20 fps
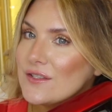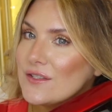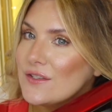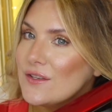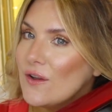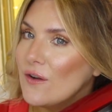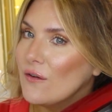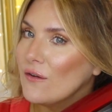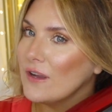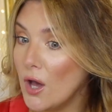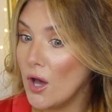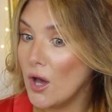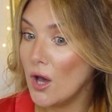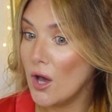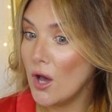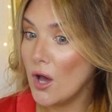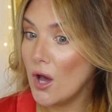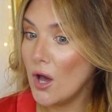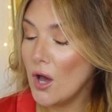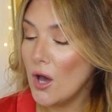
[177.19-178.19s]
So
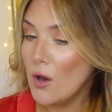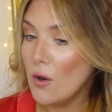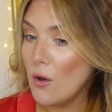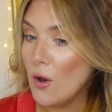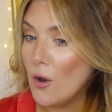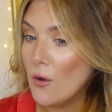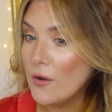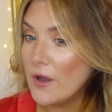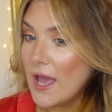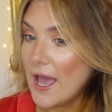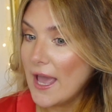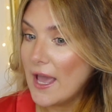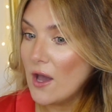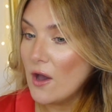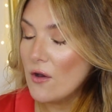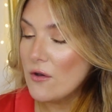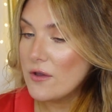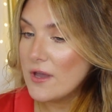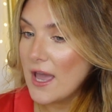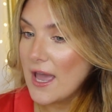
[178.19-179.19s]
Oh, okay,
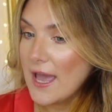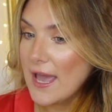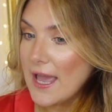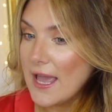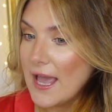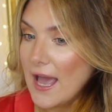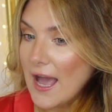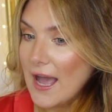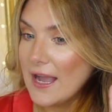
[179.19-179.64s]
okay.